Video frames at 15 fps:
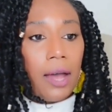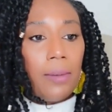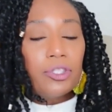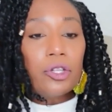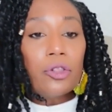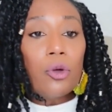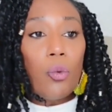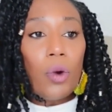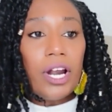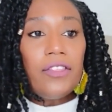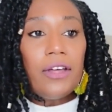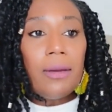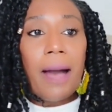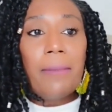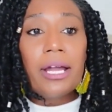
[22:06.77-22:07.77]
So the one of
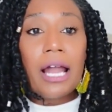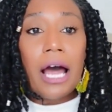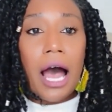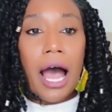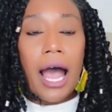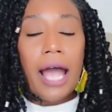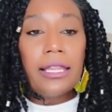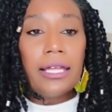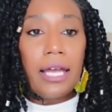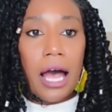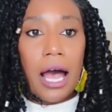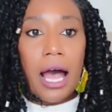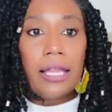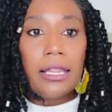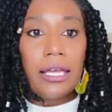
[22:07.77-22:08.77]
them I'm going to
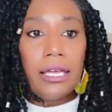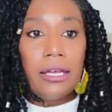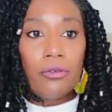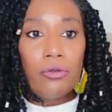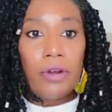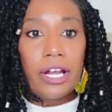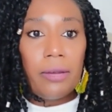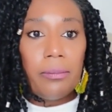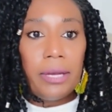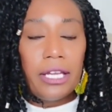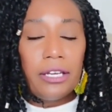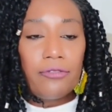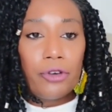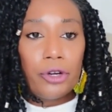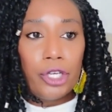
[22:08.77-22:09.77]
highly
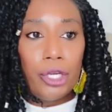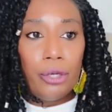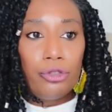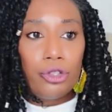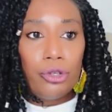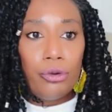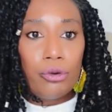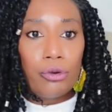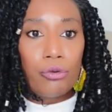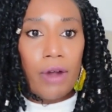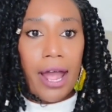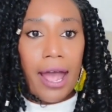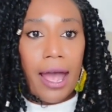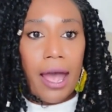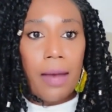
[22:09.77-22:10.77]
recommend for you to
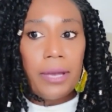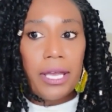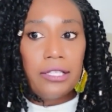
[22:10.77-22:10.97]
grab